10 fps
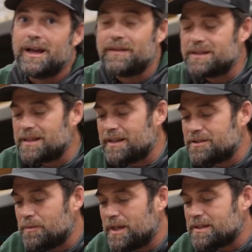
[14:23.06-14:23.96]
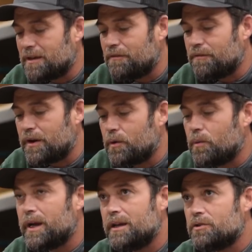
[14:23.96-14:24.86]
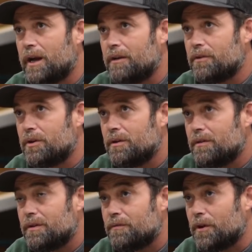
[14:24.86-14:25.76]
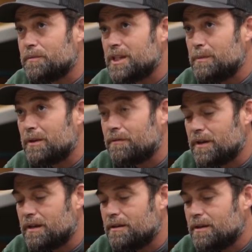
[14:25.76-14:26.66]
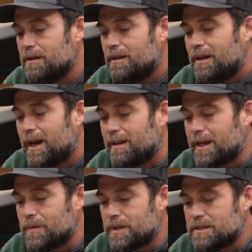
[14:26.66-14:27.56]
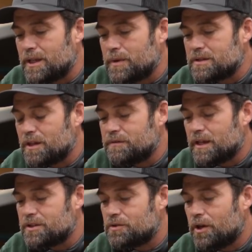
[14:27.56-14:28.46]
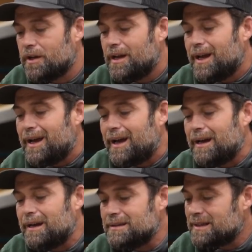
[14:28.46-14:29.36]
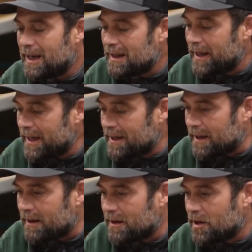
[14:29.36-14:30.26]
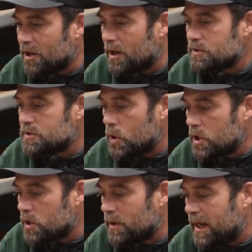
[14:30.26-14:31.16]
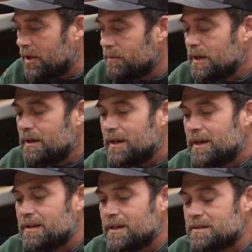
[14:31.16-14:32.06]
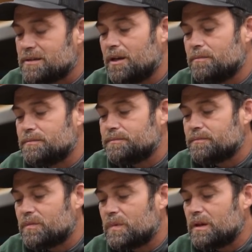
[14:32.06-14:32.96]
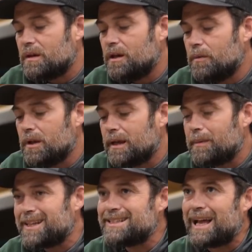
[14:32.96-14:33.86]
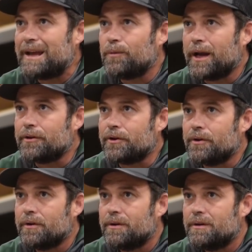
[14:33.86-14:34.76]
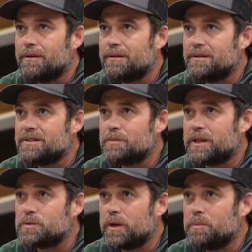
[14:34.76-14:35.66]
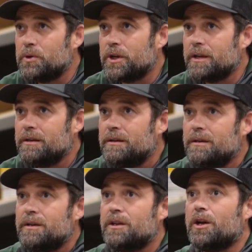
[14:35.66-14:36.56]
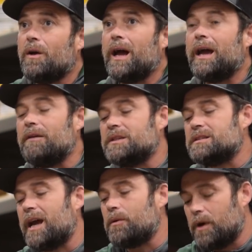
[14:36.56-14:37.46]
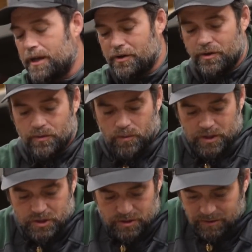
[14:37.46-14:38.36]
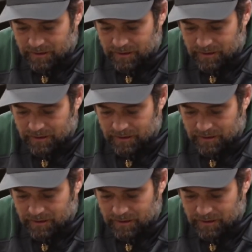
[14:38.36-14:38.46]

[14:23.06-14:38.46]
And they sent it to me. It's like a Fairway driver from Team Infinite. I like when they send me this stuff test run. I was kind of liking it. You know, I was throwing it around. It's kind of like my Sidewinder is the best way to put it. You know, I have a Sidewinder, which